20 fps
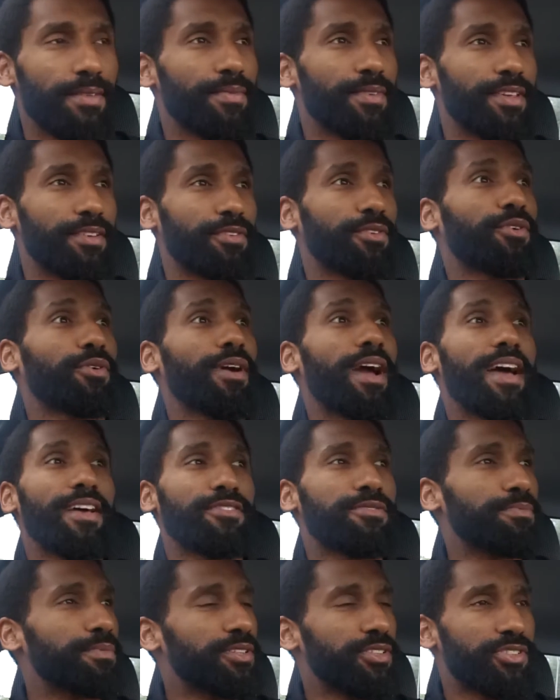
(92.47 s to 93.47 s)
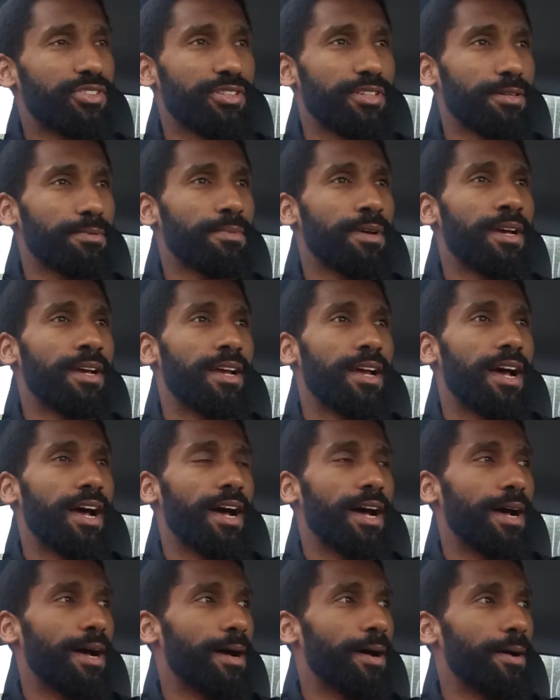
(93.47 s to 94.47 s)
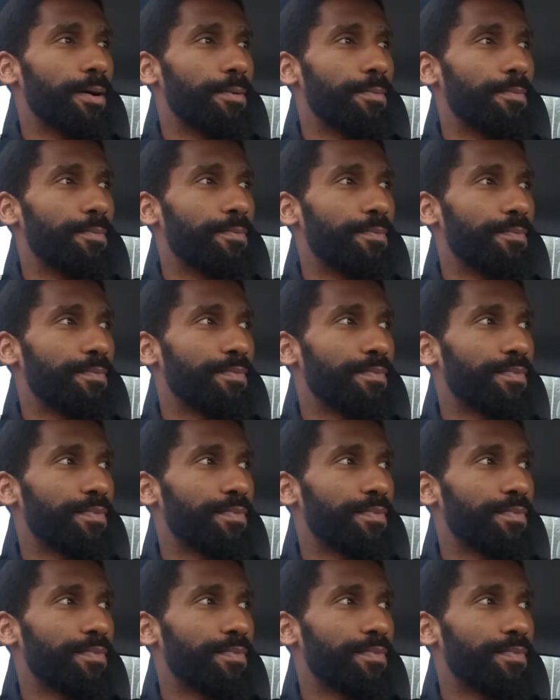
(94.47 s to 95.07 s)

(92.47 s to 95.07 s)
his craftsmanship, the